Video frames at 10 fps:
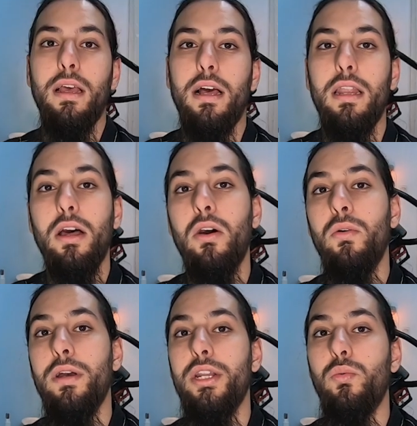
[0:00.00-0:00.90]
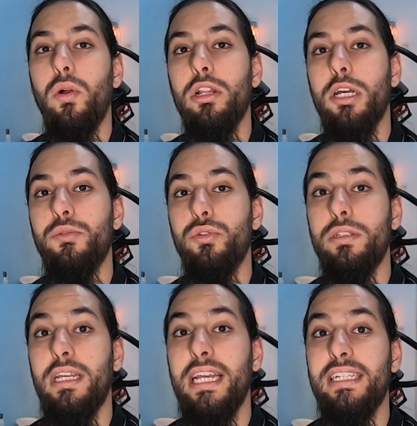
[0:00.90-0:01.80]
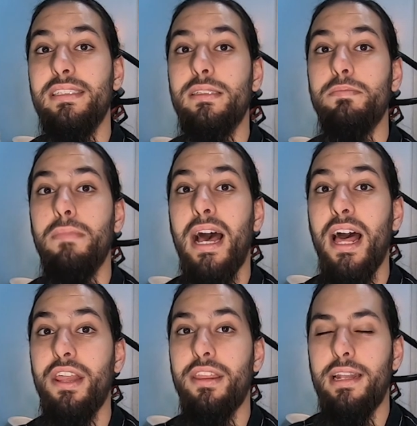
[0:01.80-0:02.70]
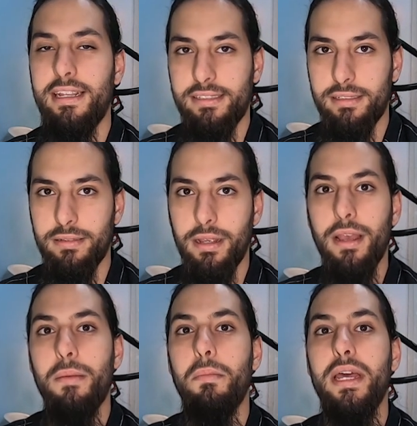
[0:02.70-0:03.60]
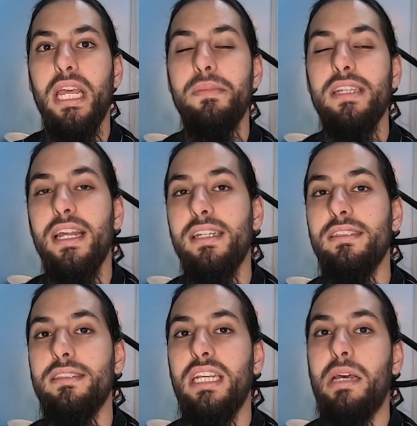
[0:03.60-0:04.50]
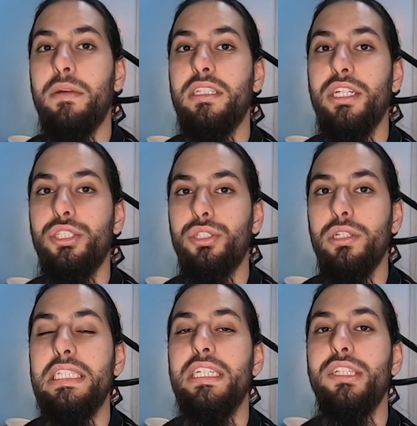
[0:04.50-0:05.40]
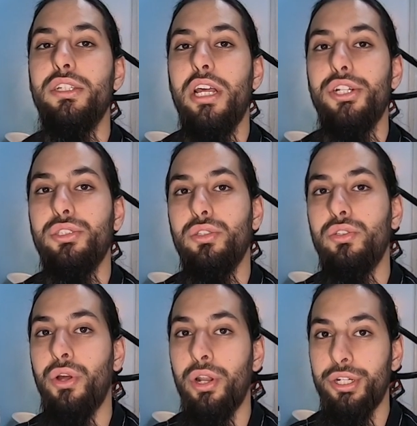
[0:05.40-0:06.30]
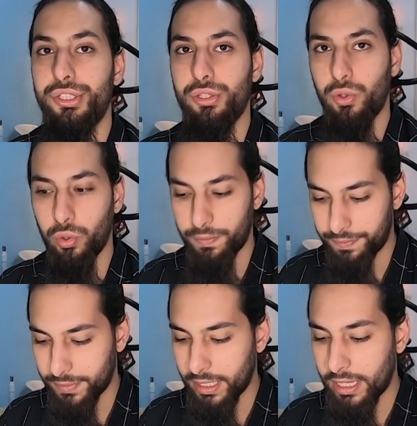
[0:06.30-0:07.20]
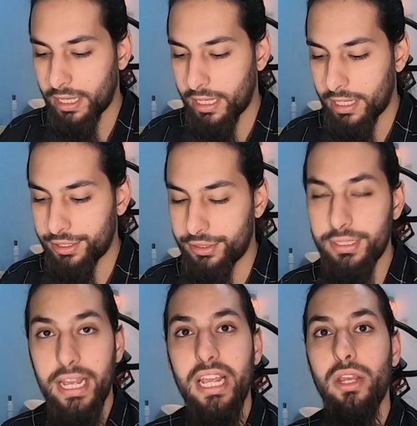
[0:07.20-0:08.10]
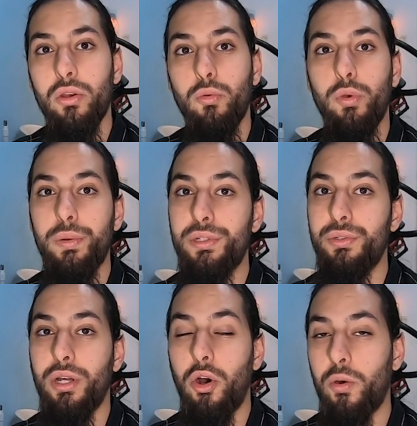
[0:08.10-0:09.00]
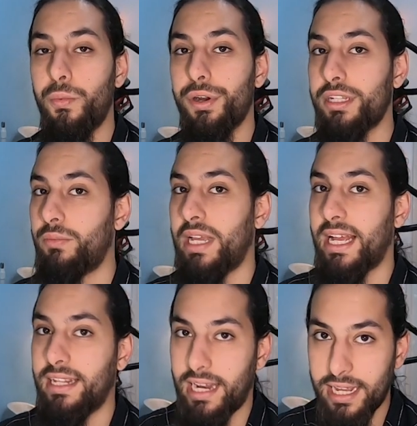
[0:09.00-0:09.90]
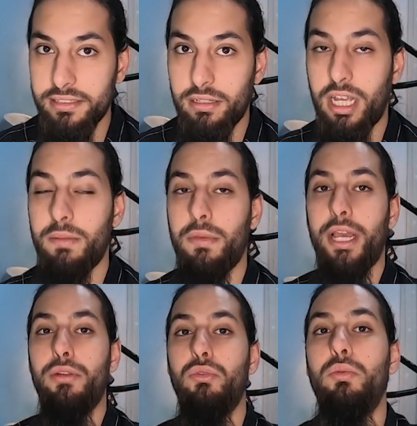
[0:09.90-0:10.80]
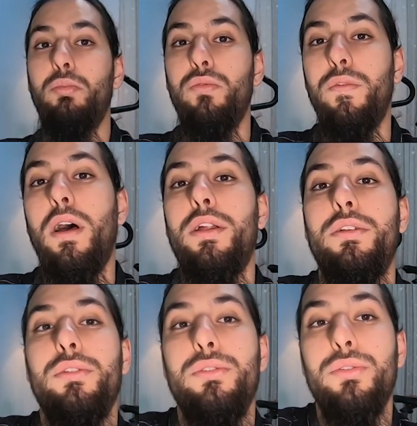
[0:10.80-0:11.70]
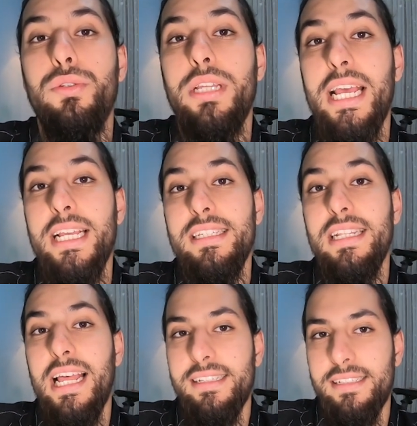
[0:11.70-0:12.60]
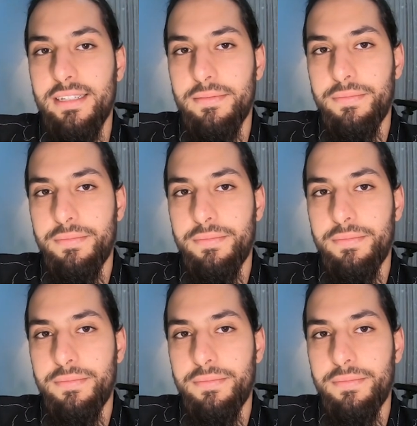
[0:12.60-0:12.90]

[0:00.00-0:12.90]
Hello and welcome to today's math lesson. My name is Anas and I'm a teacher in the International Knowledge School. Today we will do the homework that we had the last time and we will move on to today's lesson.